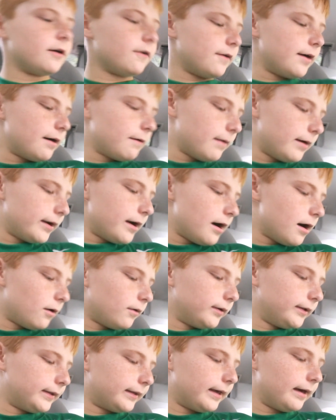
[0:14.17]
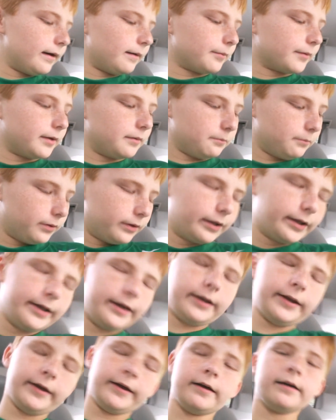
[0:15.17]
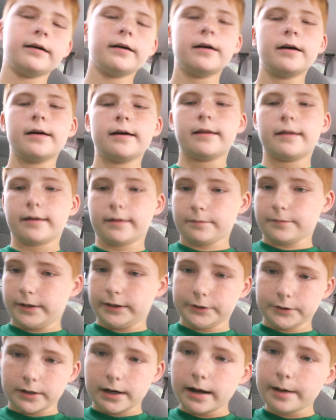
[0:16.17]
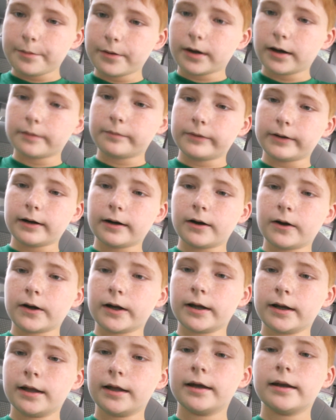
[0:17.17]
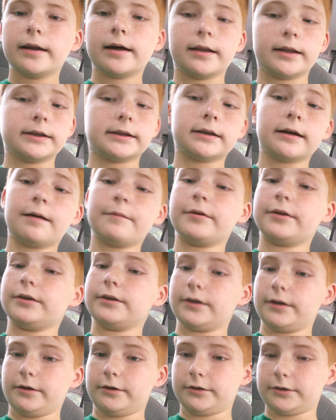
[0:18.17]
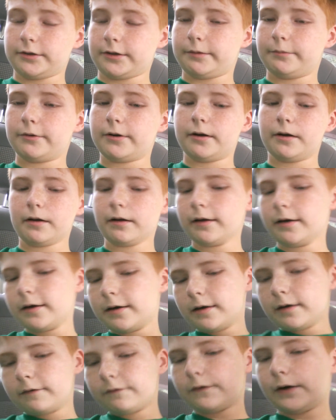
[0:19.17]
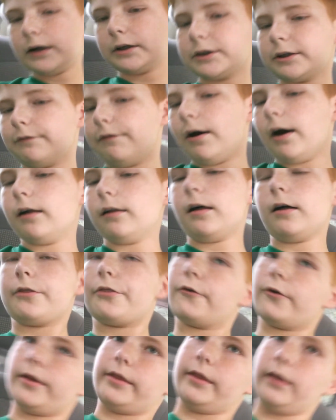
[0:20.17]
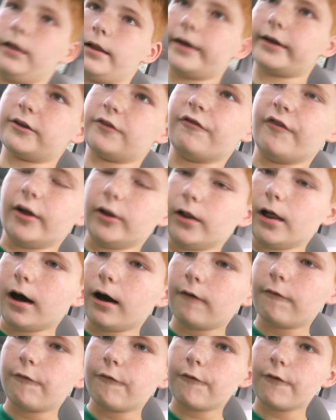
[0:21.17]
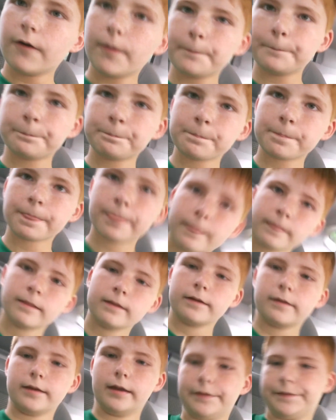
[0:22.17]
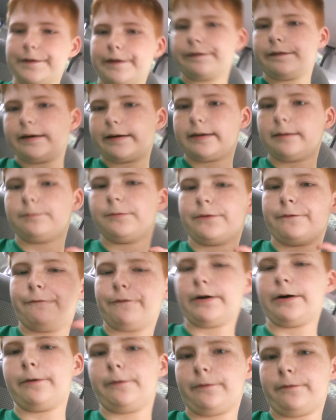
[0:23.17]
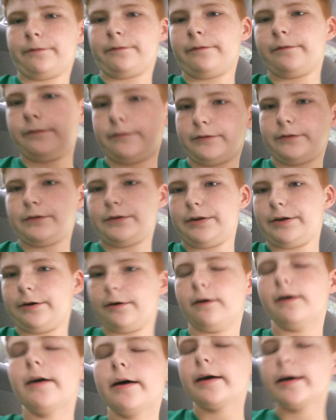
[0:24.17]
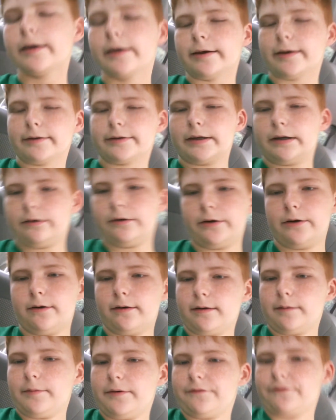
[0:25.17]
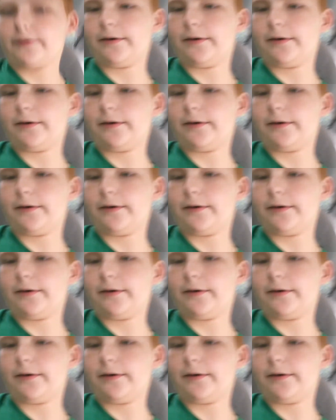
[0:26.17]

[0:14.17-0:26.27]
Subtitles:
know how I always kept complaining that my tripod broke? Now, this time it seriously broke. First of all three of the legs fell off. A thing that keeps the phone still. Yes, I record on my